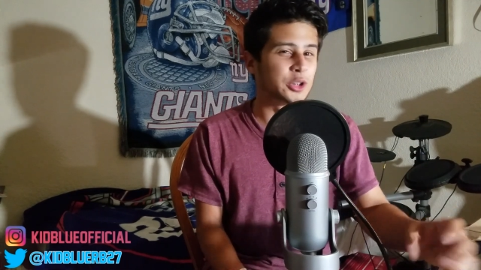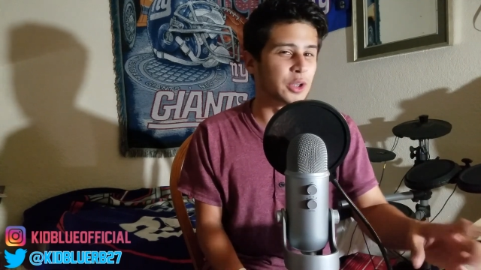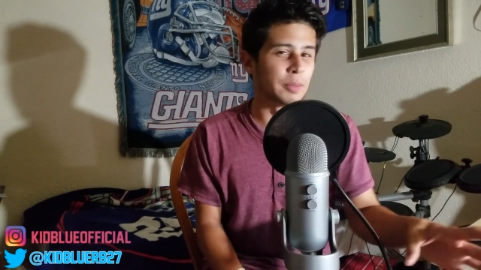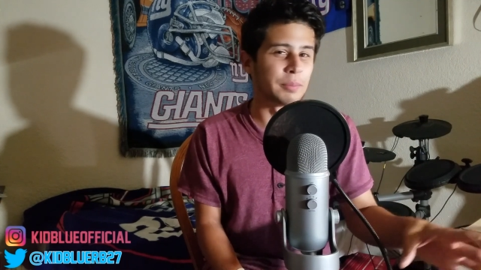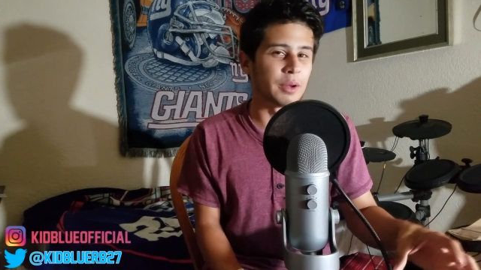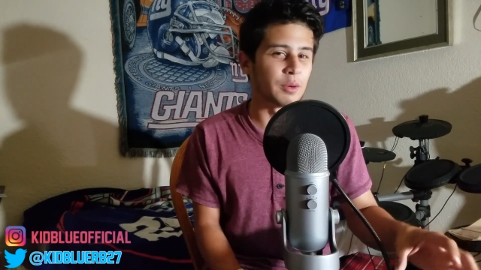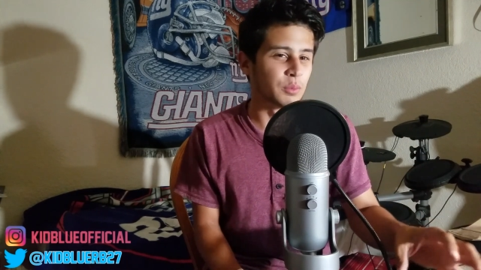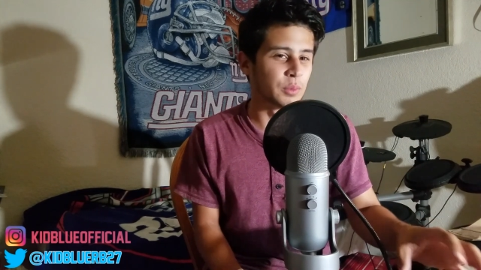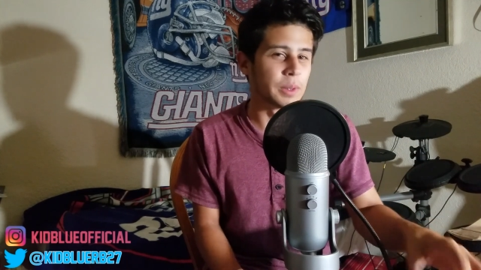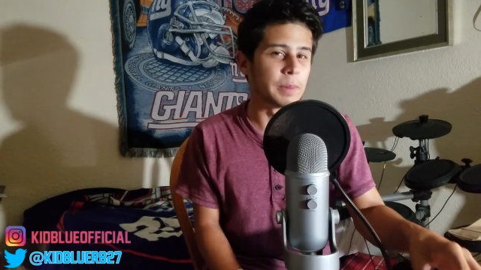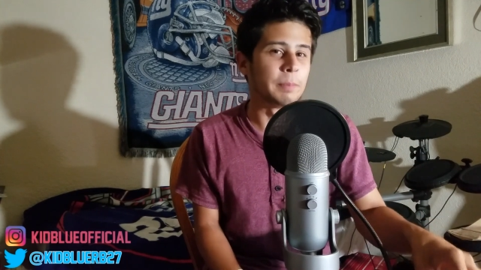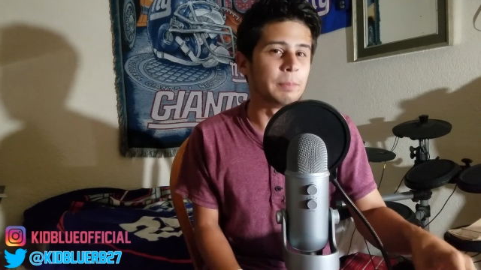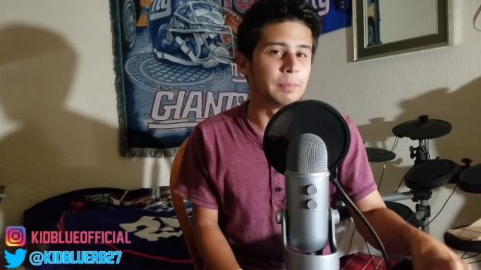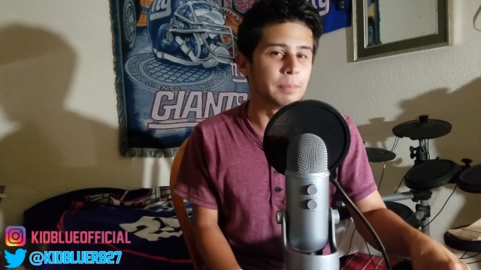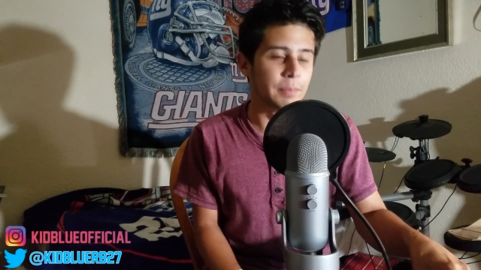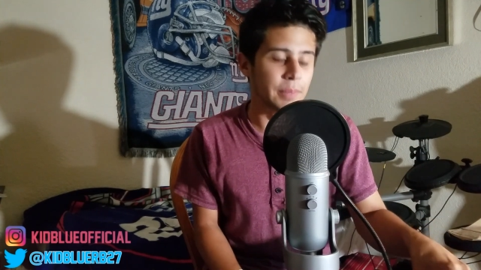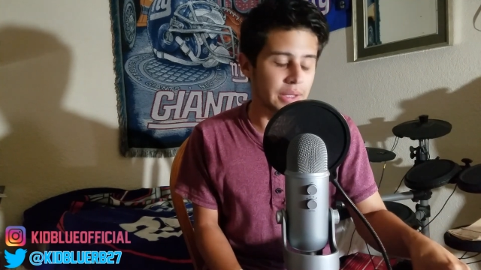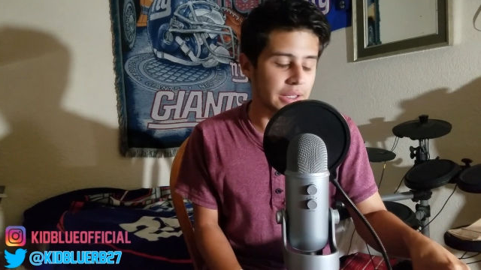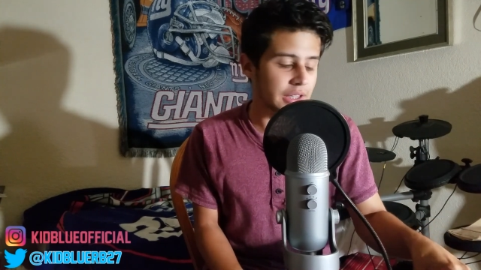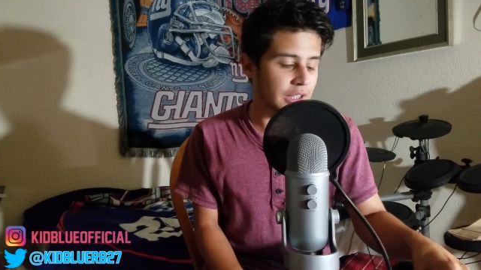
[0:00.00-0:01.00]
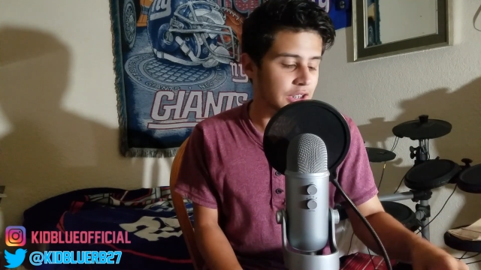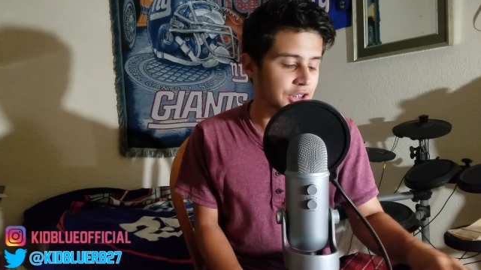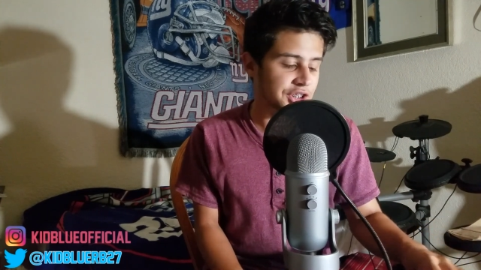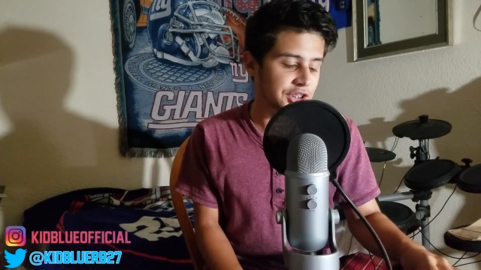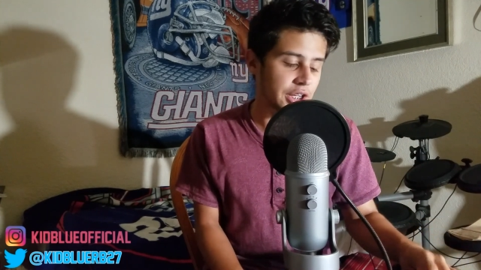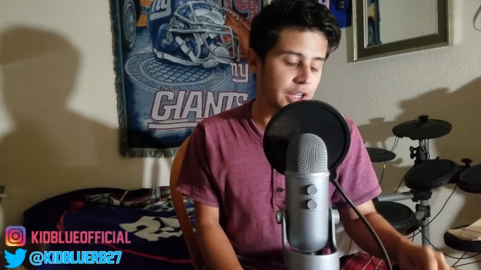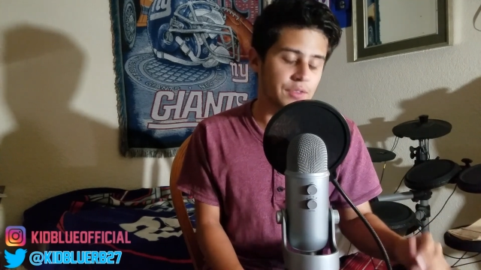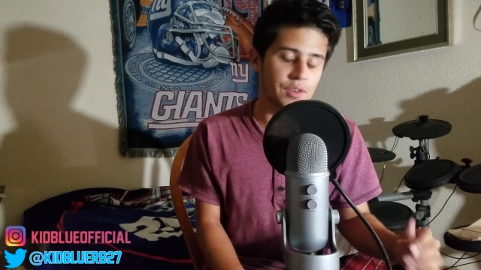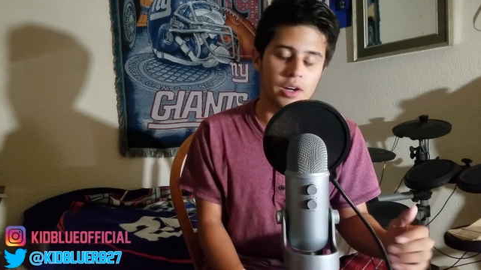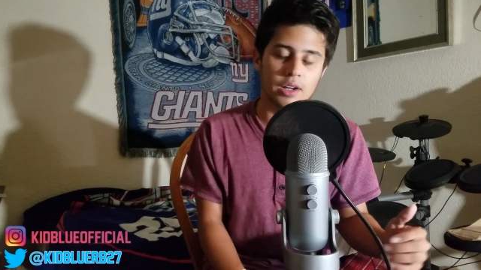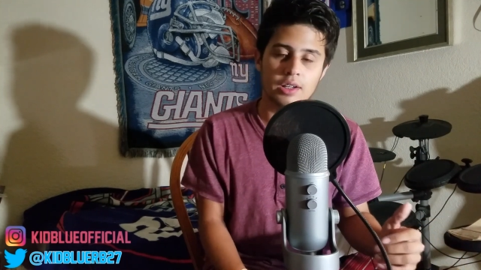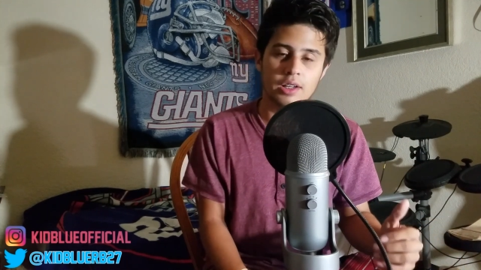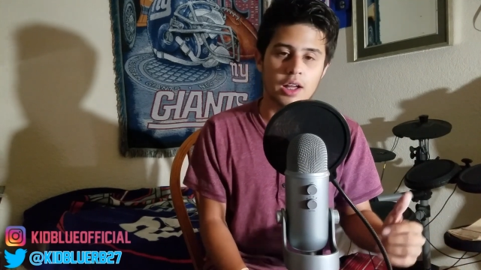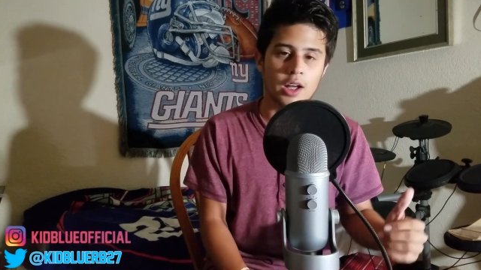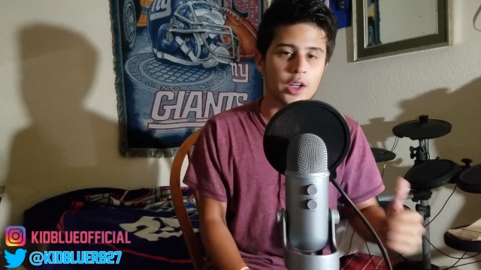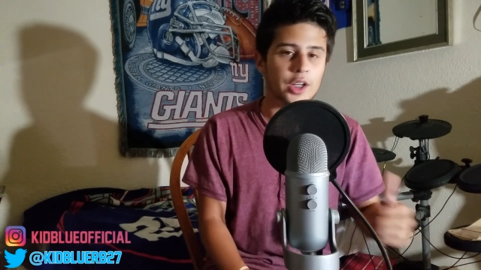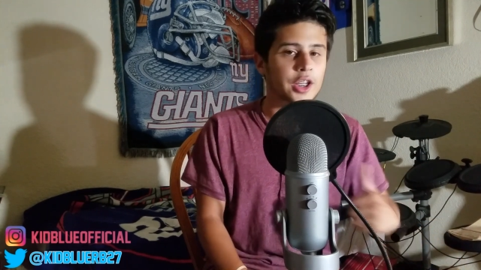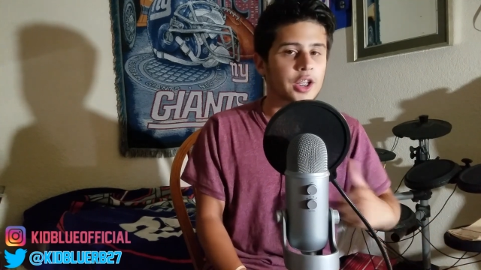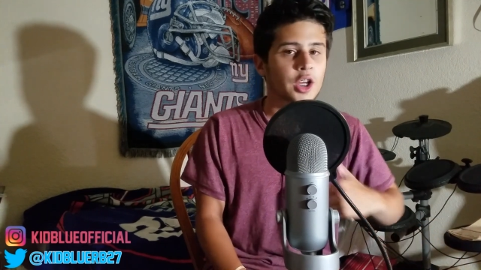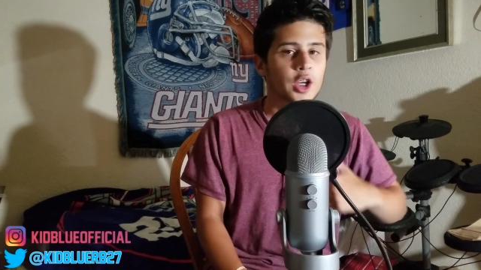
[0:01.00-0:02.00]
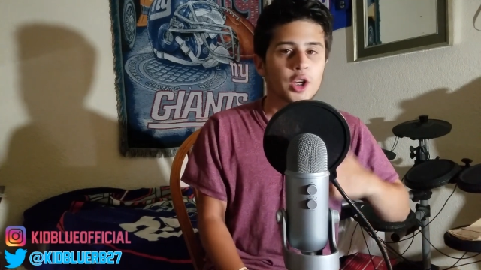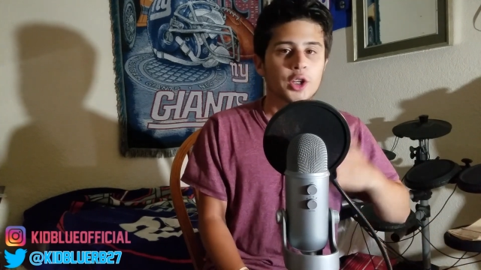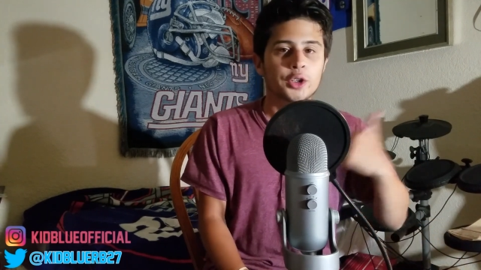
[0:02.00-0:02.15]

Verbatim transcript: I'm not really big on Jadeveon Clowney.